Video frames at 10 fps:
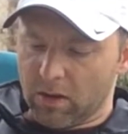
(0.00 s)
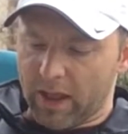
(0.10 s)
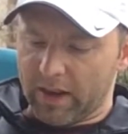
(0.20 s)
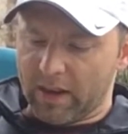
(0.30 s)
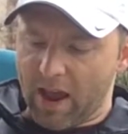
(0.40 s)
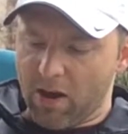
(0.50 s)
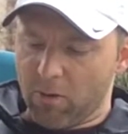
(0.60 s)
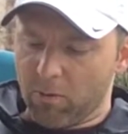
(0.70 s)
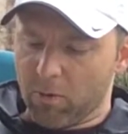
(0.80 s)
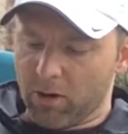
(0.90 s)
like now
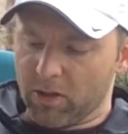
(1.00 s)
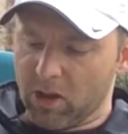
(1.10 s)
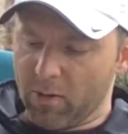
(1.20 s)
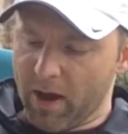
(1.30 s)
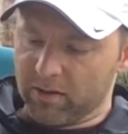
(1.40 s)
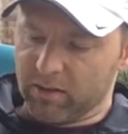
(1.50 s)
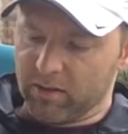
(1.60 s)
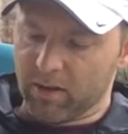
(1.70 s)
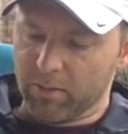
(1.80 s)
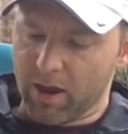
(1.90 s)
we're in the US,
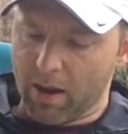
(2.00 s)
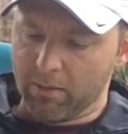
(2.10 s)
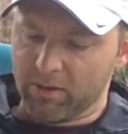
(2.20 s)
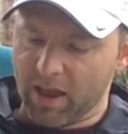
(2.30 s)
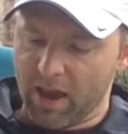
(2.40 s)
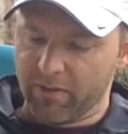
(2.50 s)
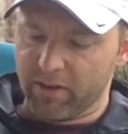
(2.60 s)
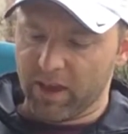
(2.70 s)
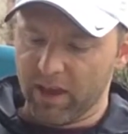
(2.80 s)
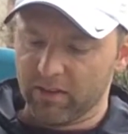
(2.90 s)
and sometimes they have
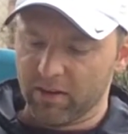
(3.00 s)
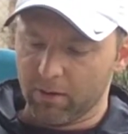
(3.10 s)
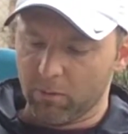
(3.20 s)
kids